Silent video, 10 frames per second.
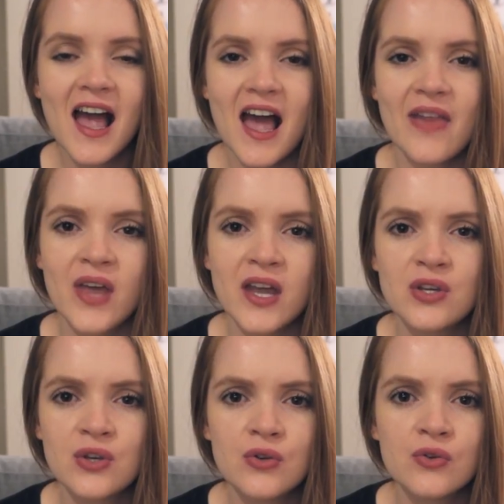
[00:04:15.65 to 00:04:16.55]
and they
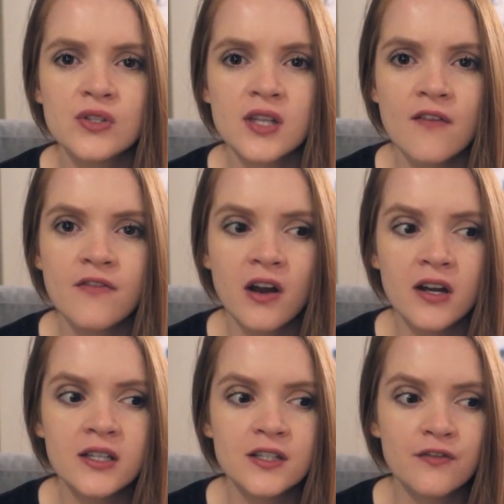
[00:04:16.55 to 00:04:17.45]
use a
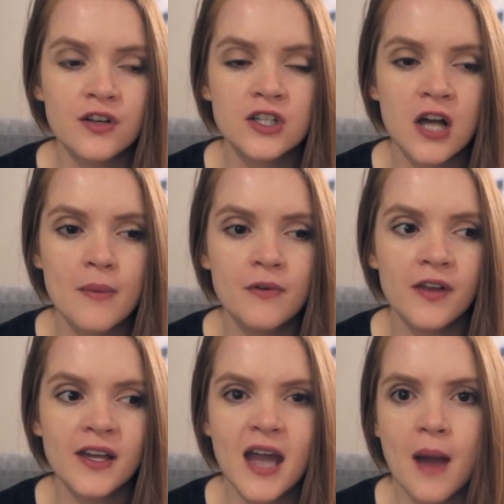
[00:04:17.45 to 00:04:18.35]
very different type of
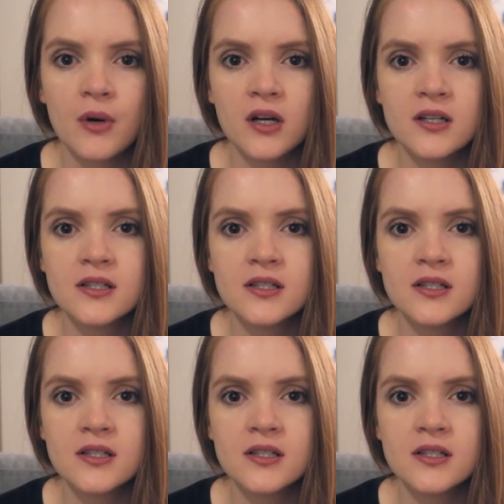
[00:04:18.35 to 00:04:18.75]
like camera